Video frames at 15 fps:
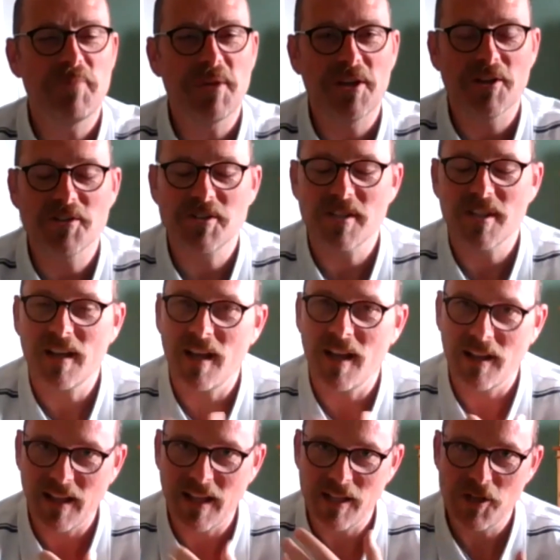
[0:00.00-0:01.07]
Because
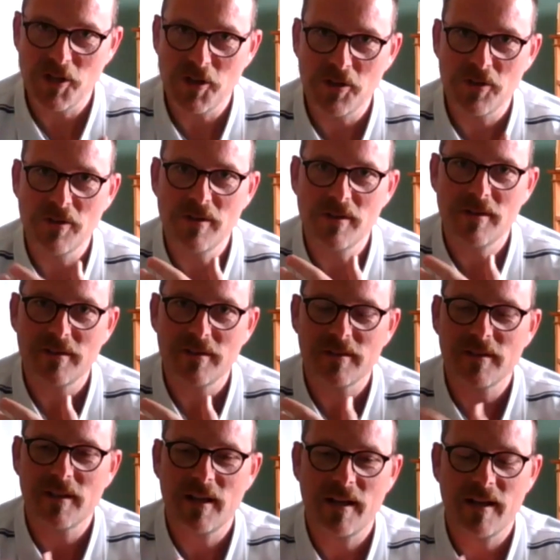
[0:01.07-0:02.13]
like you,
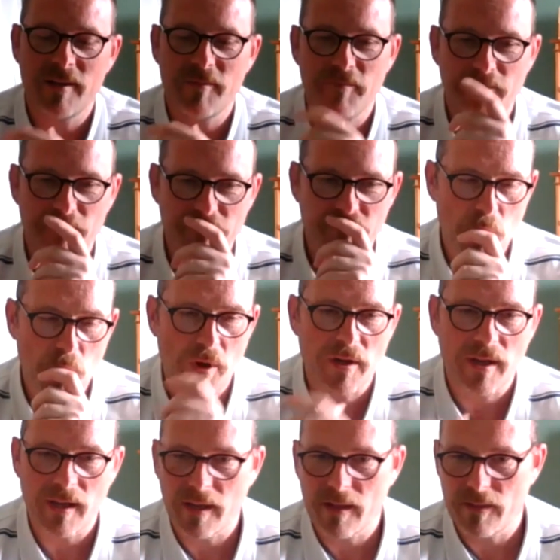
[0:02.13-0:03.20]

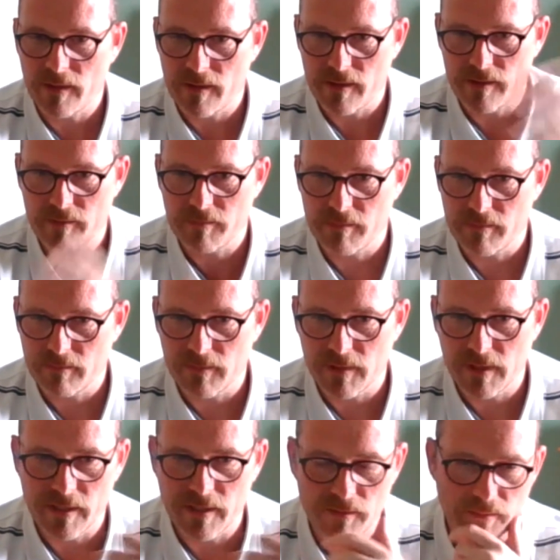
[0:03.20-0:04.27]
working in the
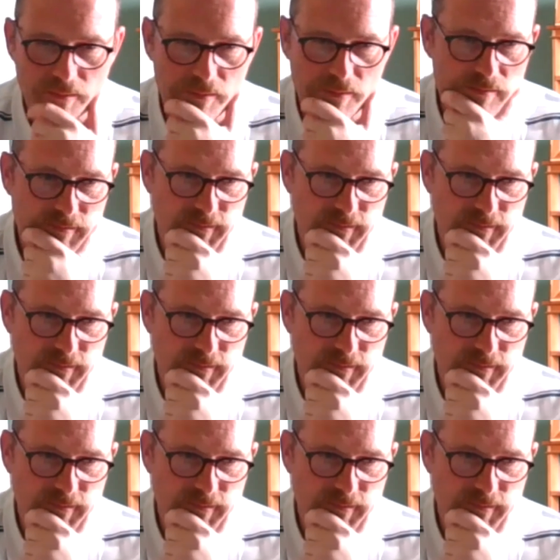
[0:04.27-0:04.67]
legal